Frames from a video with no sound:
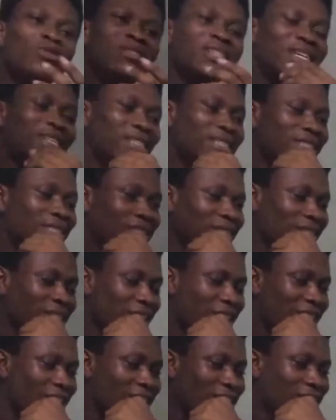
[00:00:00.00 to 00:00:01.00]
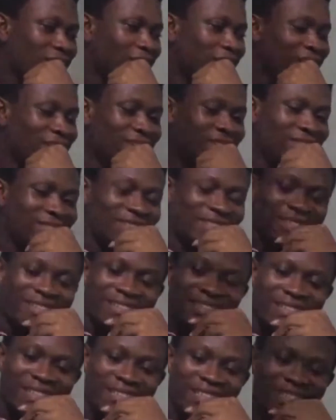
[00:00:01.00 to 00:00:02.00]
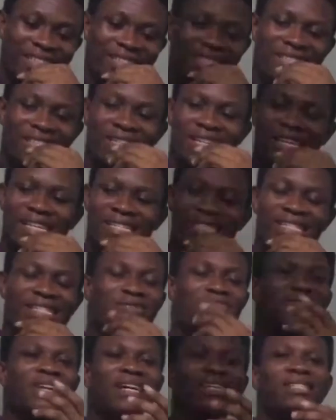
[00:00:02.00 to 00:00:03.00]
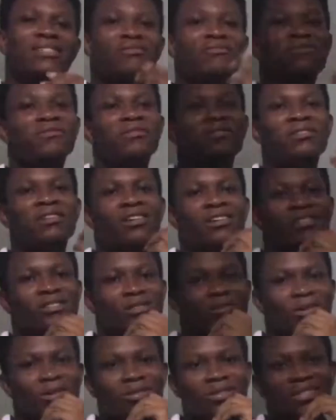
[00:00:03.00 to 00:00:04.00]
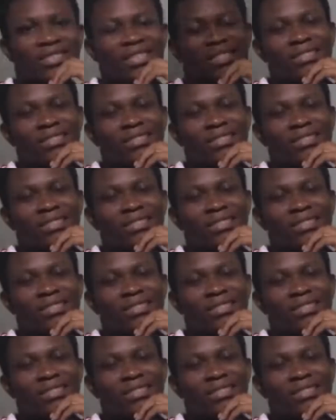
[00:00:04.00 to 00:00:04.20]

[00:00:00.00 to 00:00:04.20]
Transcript: people who just see me as inferior,